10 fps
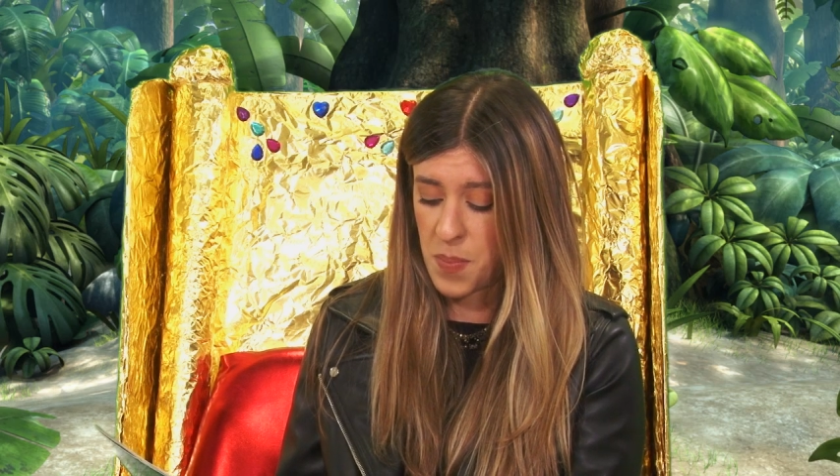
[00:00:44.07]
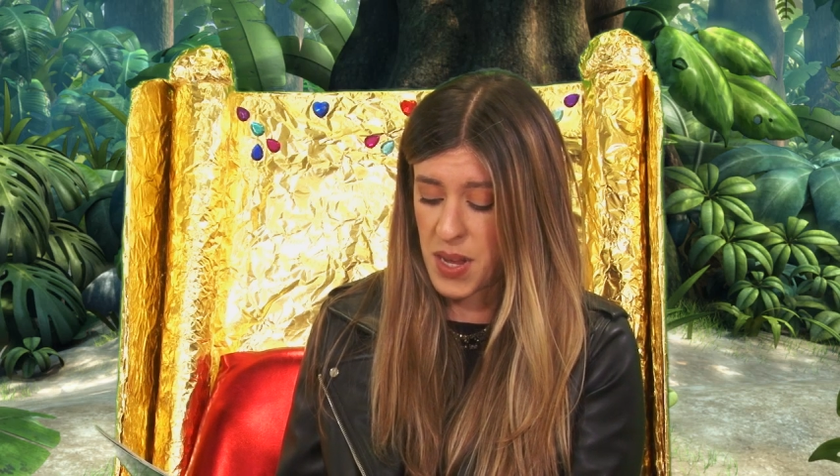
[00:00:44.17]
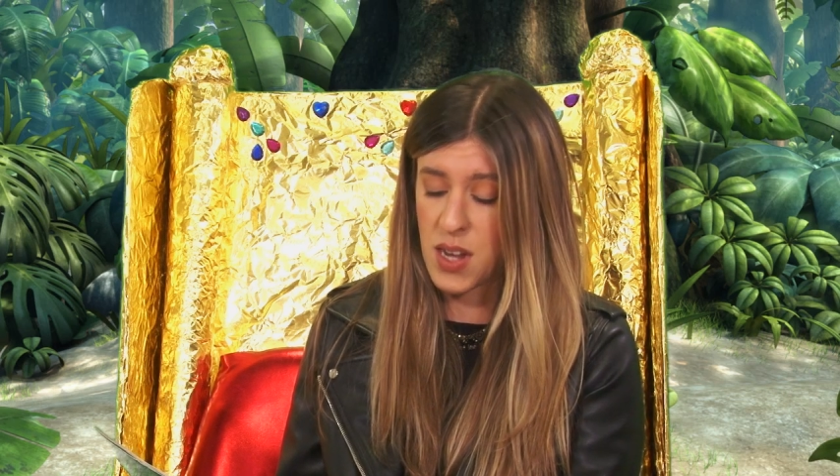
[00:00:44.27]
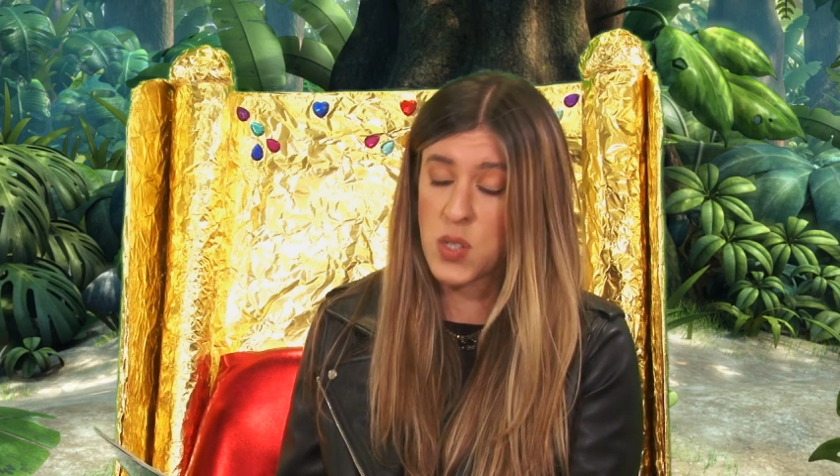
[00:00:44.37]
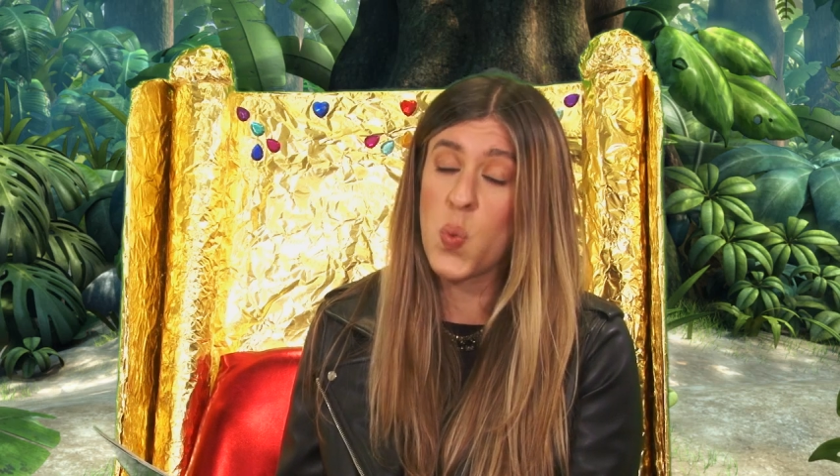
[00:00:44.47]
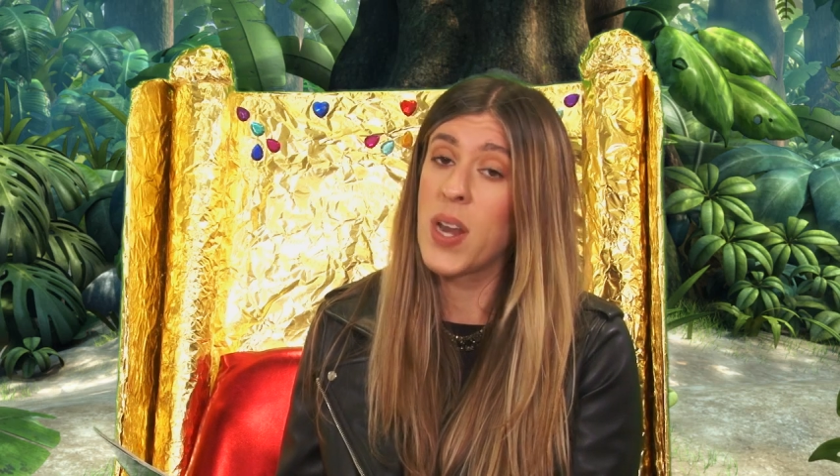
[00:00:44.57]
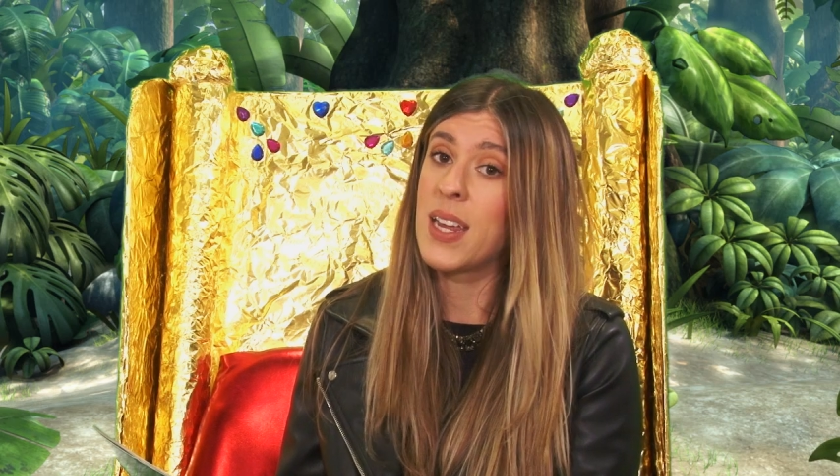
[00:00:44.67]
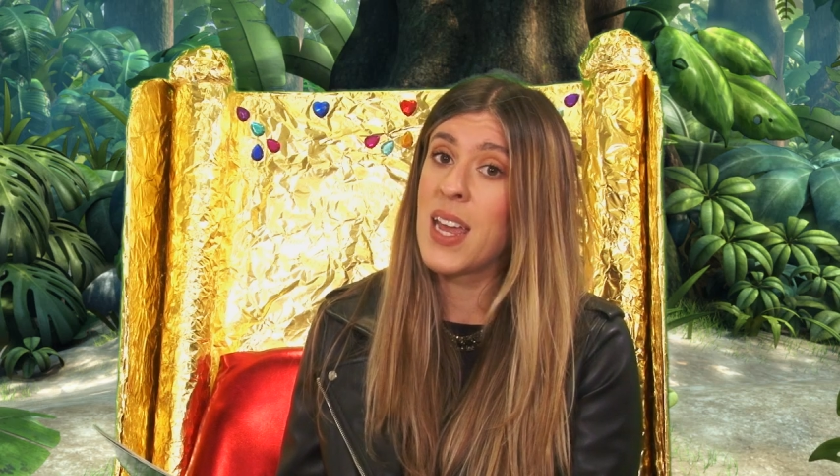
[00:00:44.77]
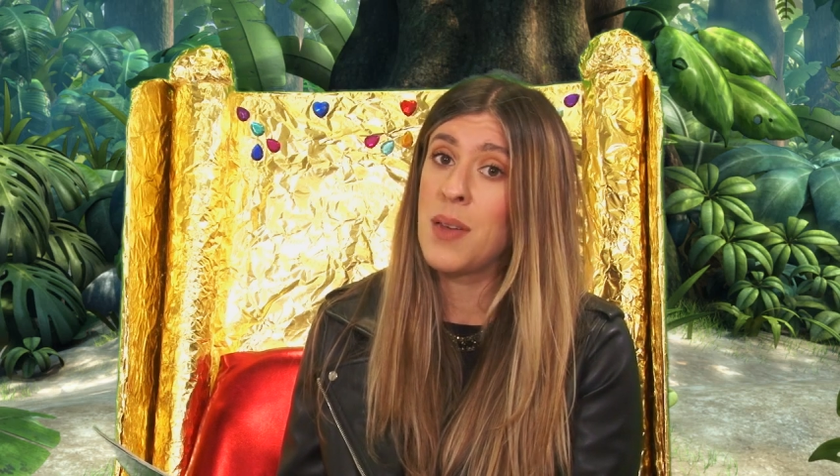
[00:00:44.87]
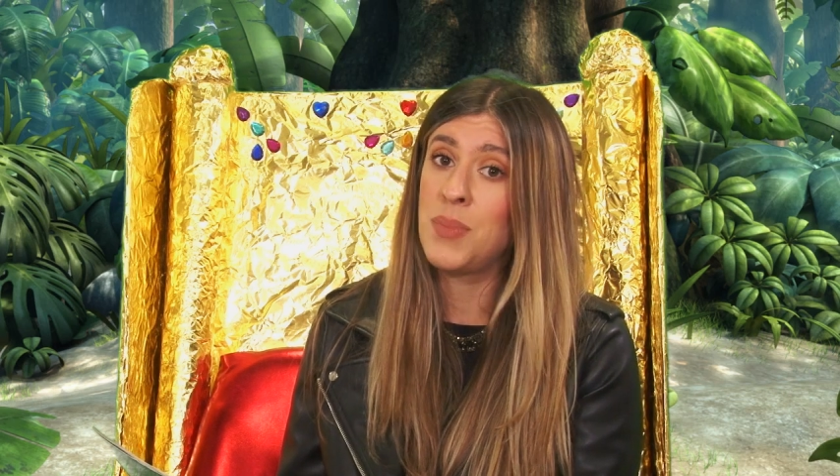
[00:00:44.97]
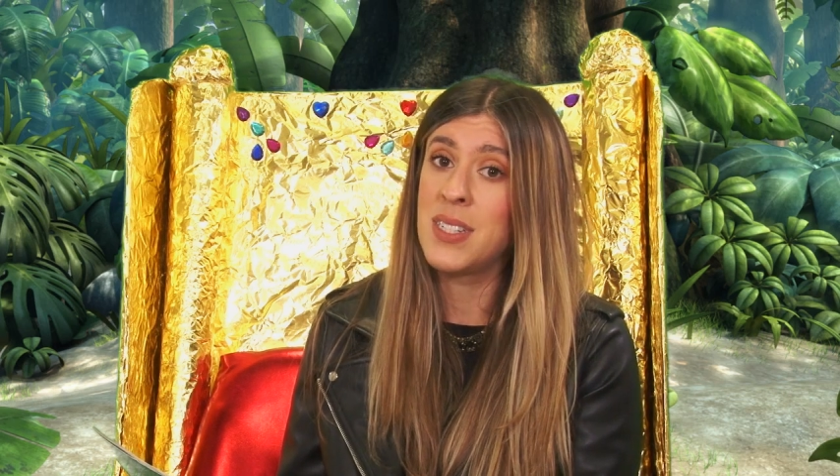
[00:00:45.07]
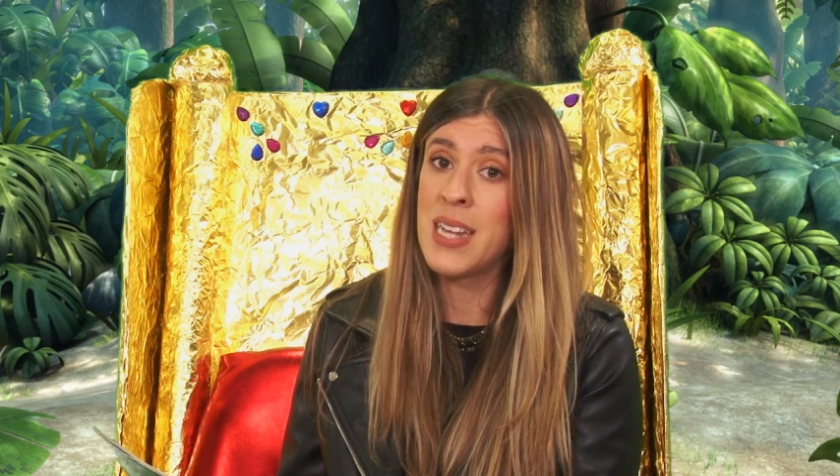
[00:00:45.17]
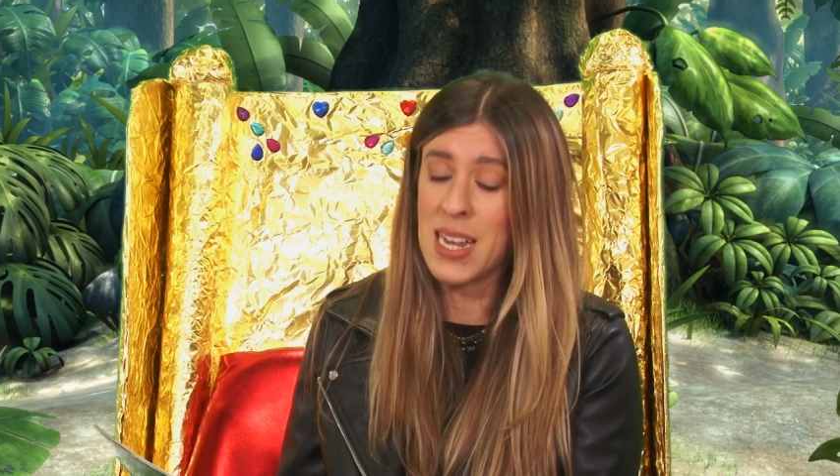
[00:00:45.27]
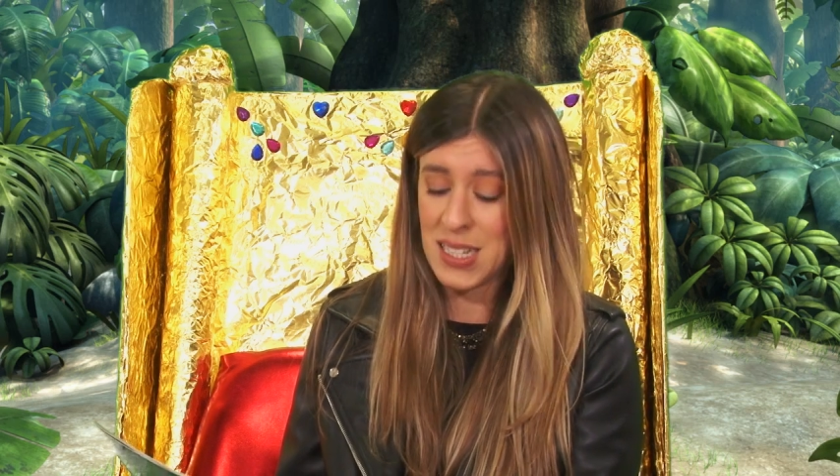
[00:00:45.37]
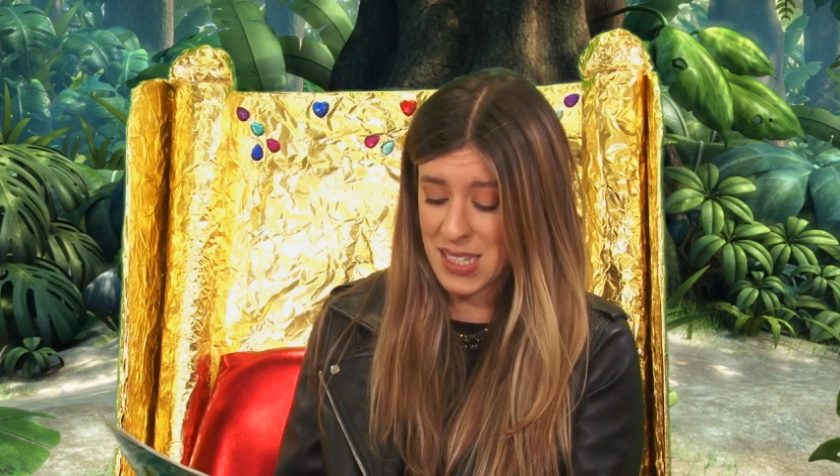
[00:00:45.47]
because when it came to
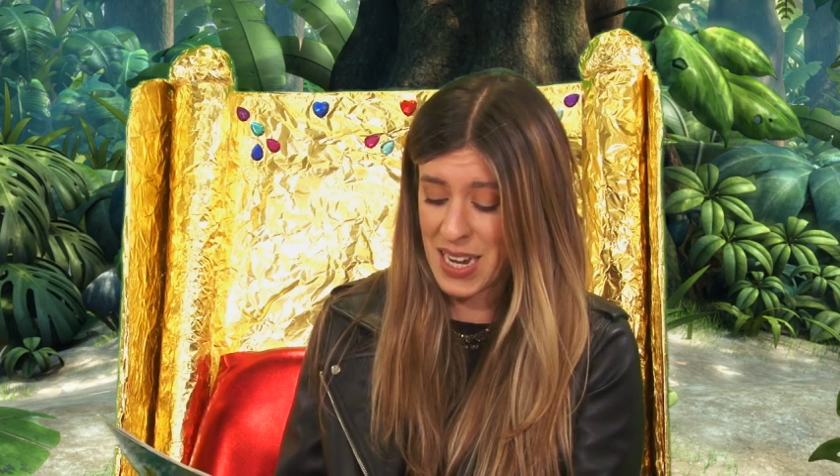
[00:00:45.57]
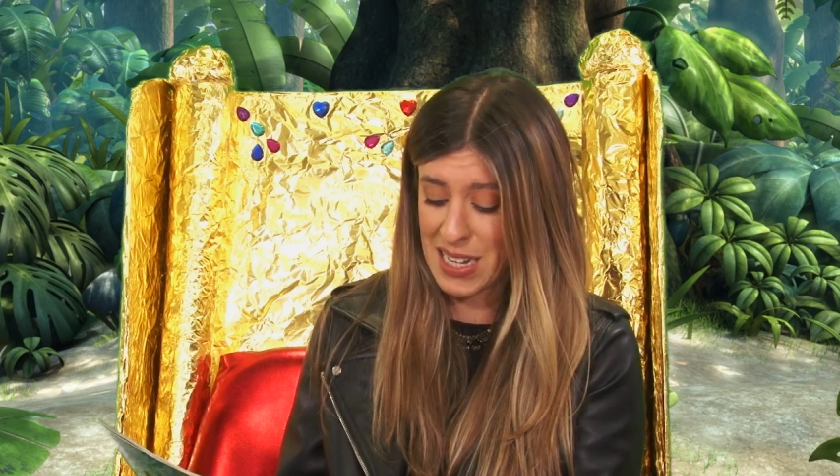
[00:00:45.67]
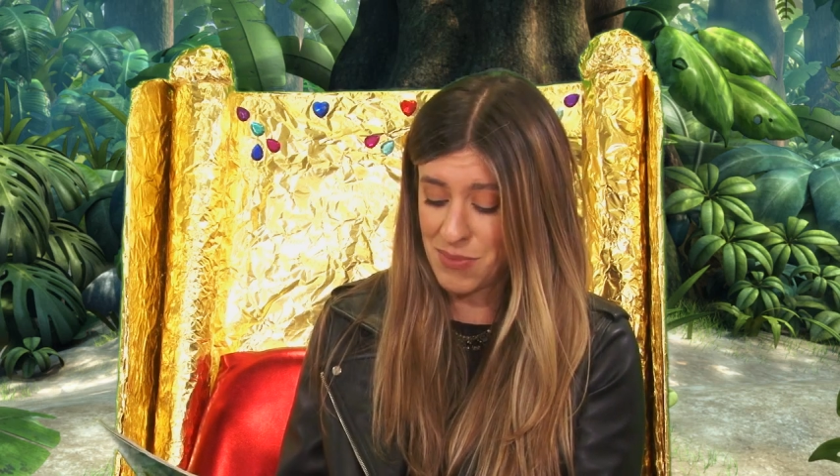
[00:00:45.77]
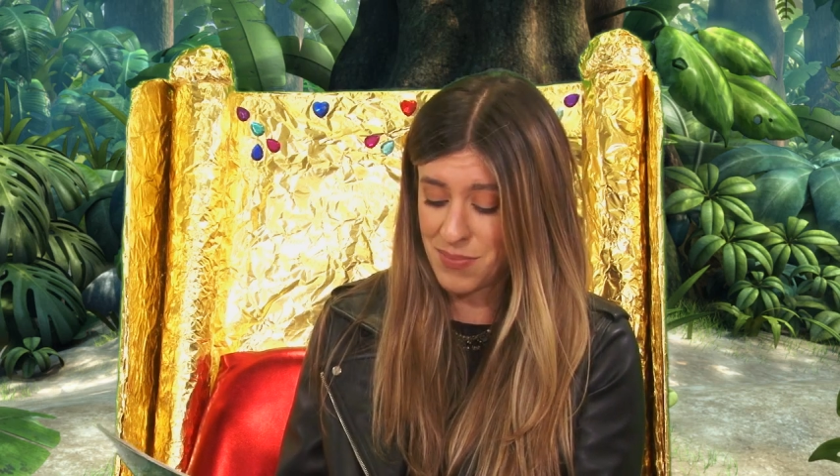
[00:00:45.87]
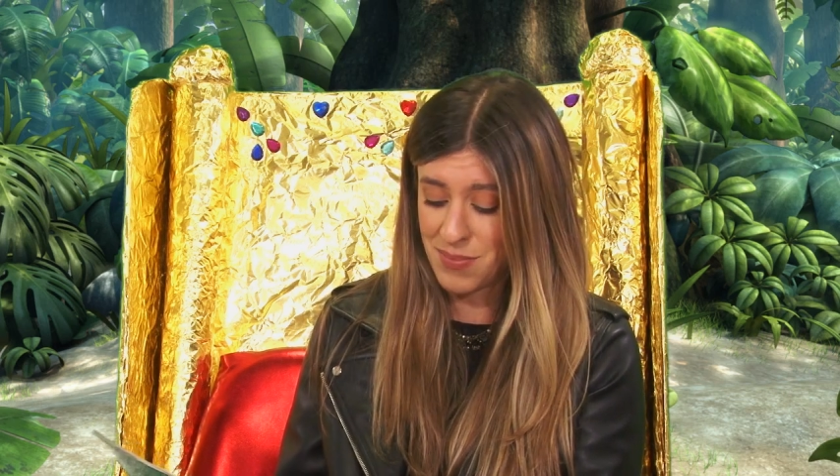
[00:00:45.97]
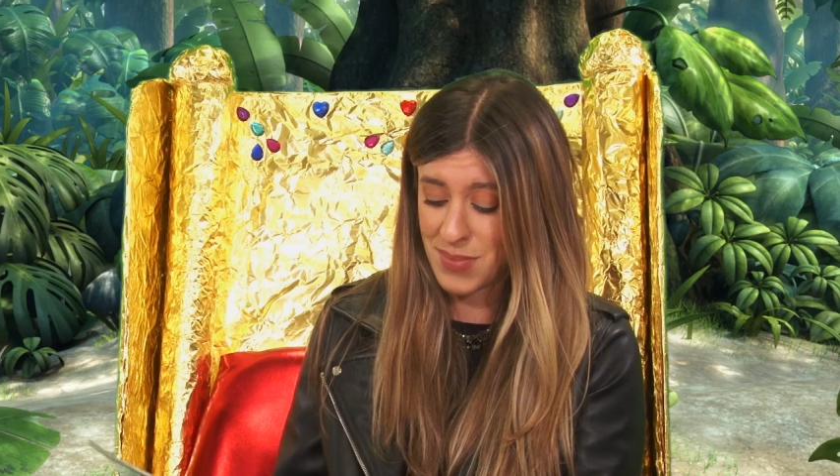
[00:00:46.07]
dancing,